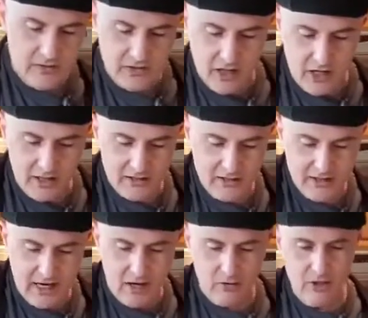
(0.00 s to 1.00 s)
of sauce
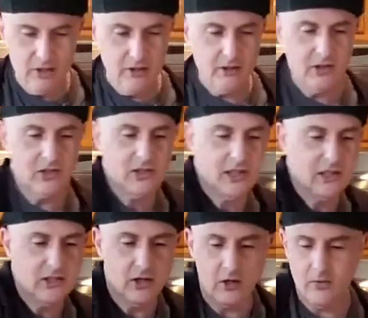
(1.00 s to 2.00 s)
down here, just like
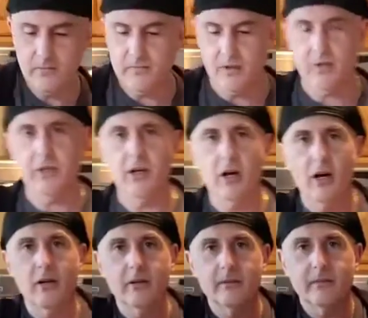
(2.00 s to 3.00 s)
so, nothing
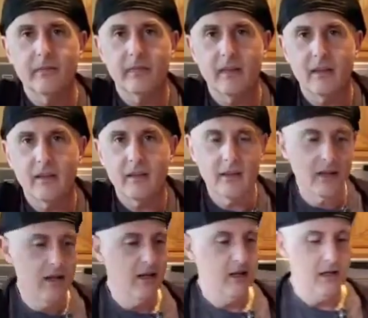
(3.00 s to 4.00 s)
hard.
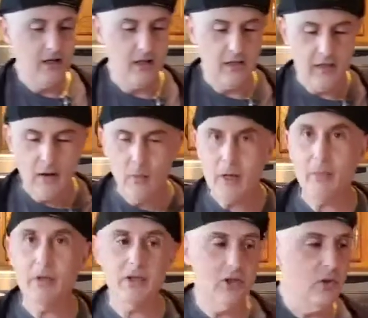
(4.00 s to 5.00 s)
And then what
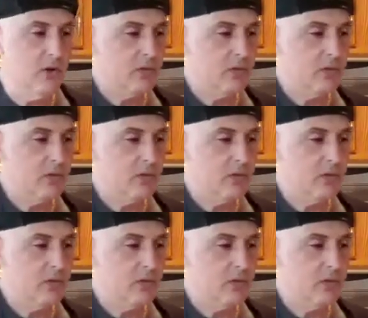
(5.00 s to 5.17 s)
I'm going to